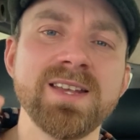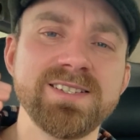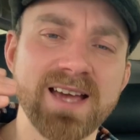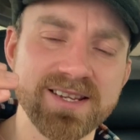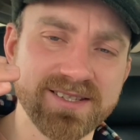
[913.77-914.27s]

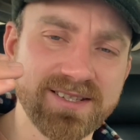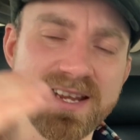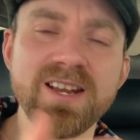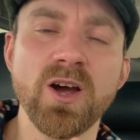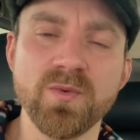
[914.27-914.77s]
Daz
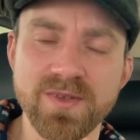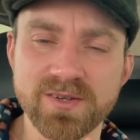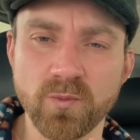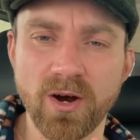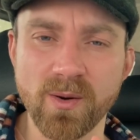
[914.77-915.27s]
did own
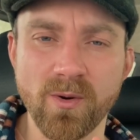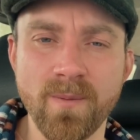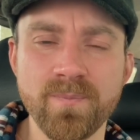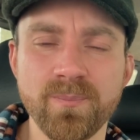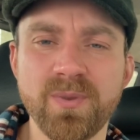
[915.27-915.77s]
this white one,